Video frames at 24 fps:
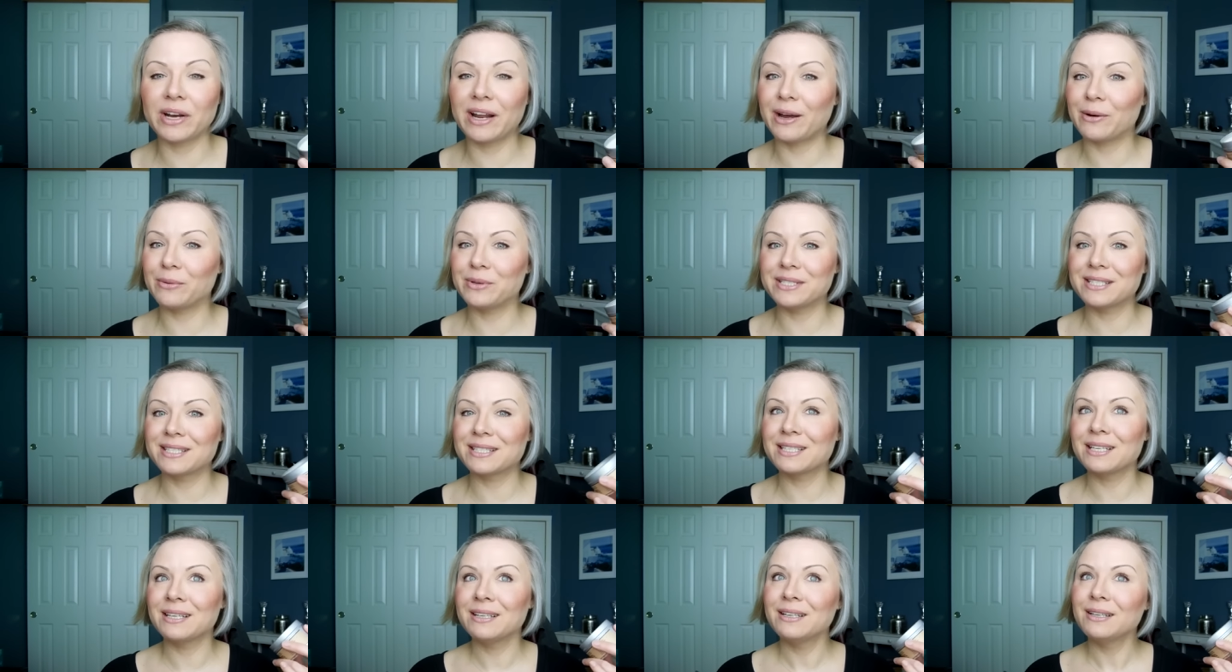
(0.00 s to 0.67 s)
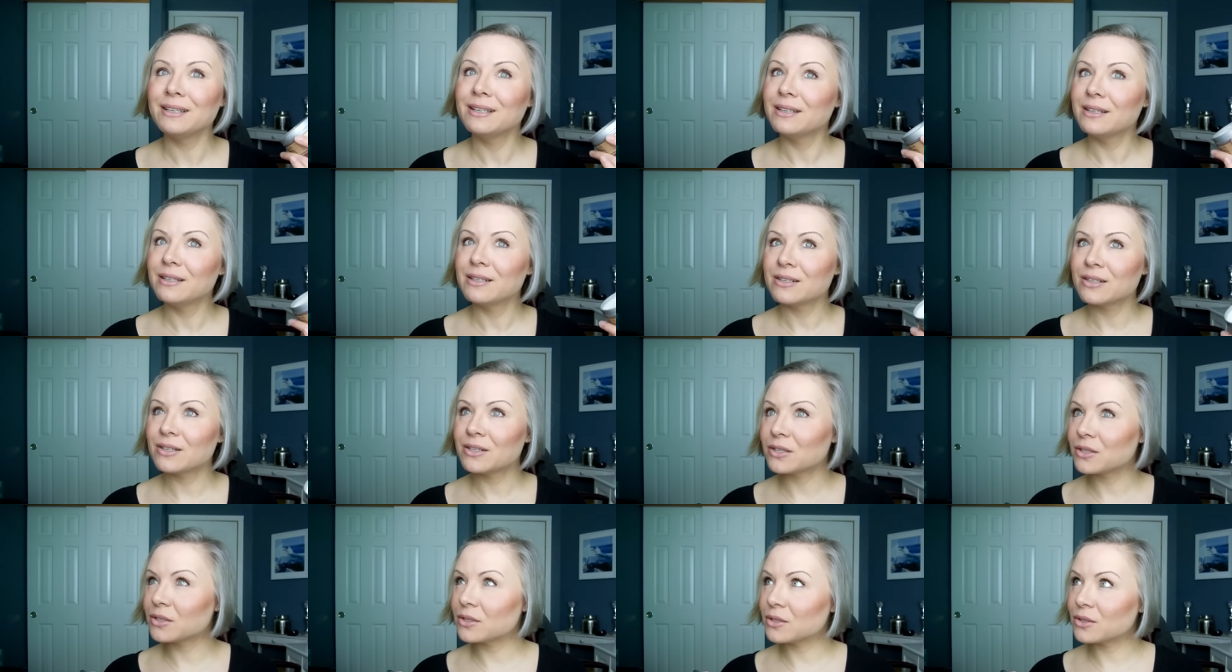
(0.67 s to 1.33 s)
when I was
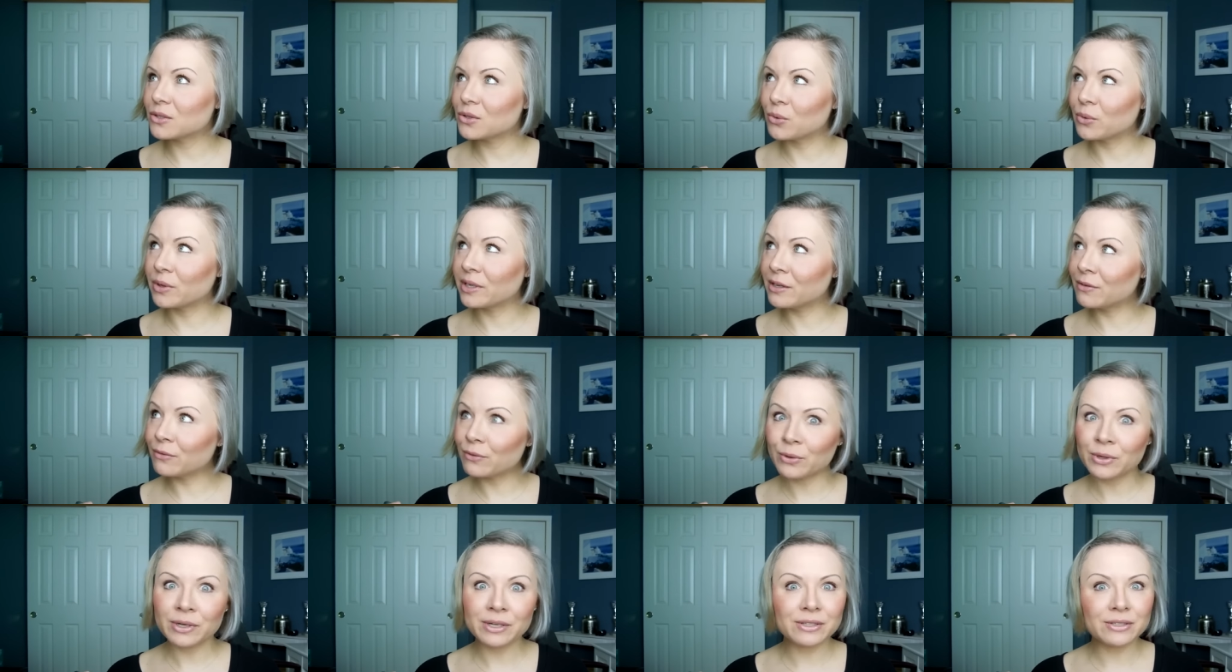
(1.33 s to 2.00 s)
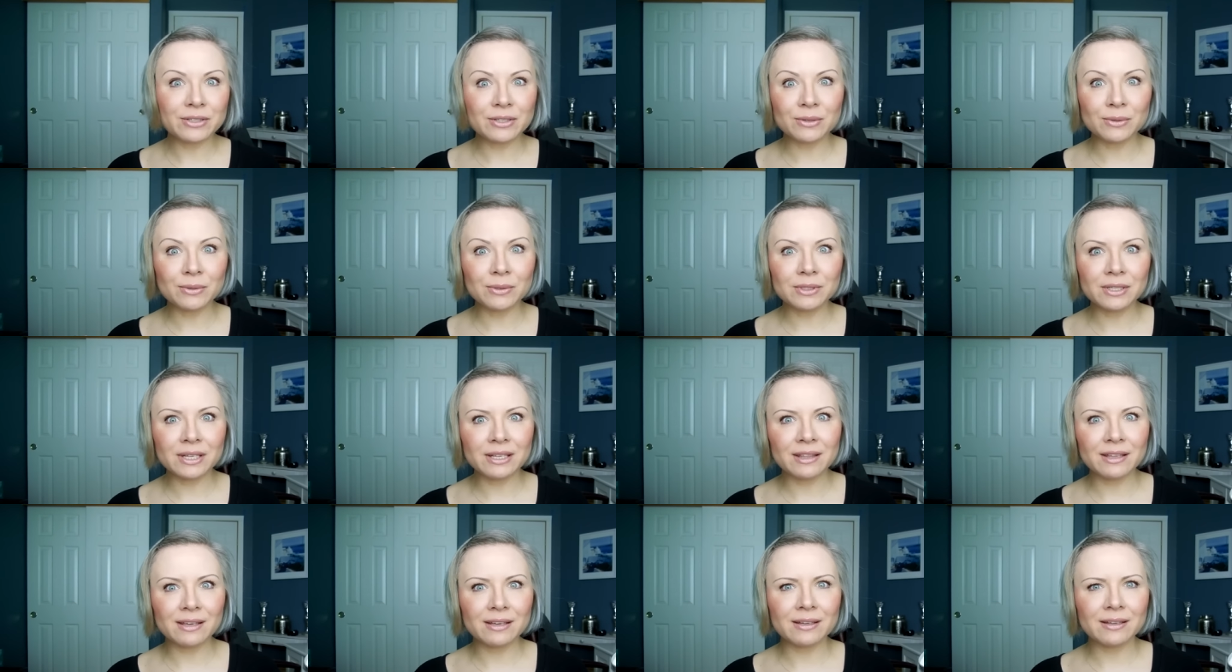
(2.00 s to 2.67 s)
24 years old,
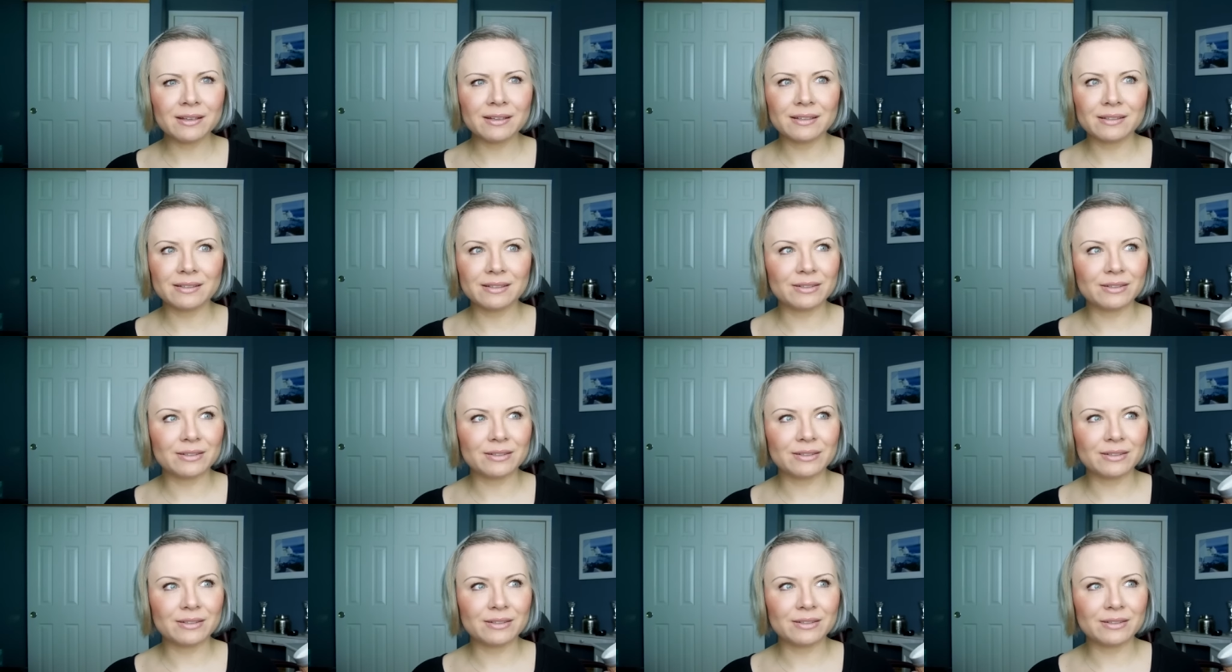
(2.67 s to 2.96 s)
I think.